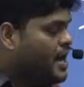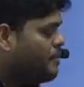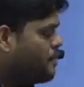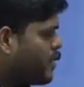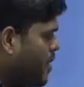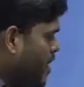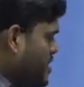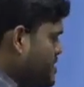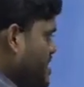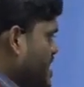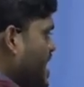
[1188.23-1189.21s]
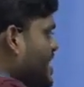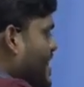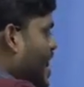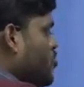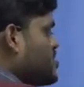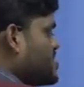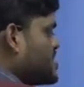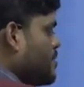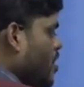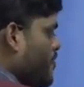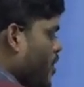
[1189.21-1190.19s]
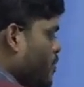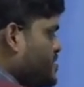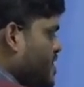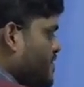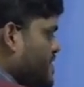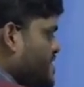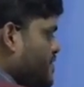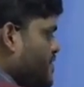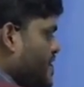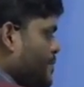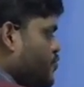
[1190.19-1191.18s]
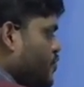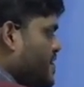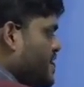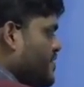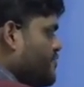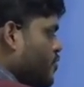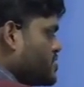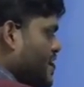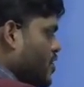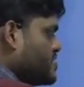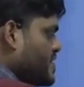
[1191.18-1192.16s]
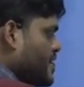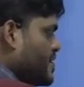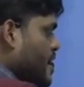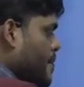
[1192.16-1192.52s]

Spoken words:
Because now the sum of observation become 24,000,